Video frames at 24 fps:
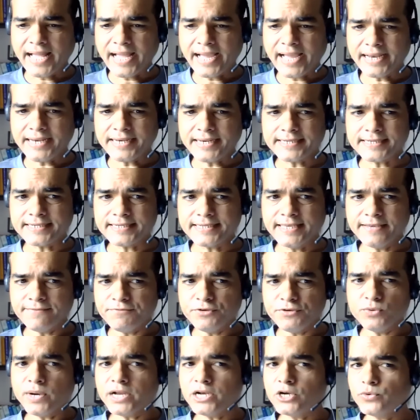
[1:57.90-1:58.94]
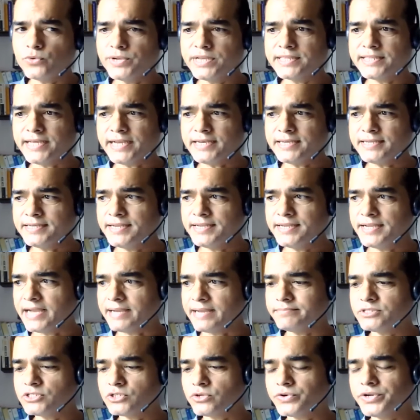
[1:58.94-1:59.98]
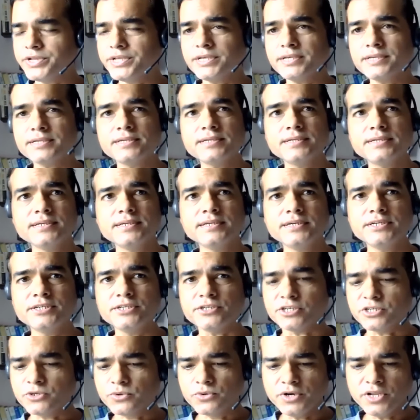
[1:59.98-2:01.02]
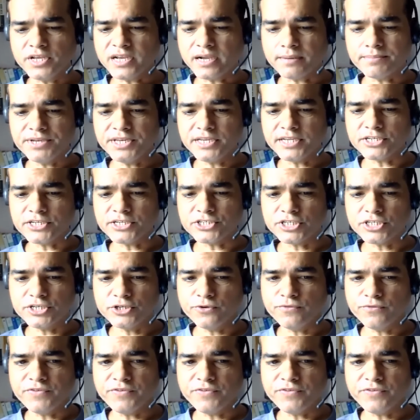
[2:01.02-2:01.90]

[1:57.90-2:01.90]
And if you are doing that, I'm sorry. Not only communication,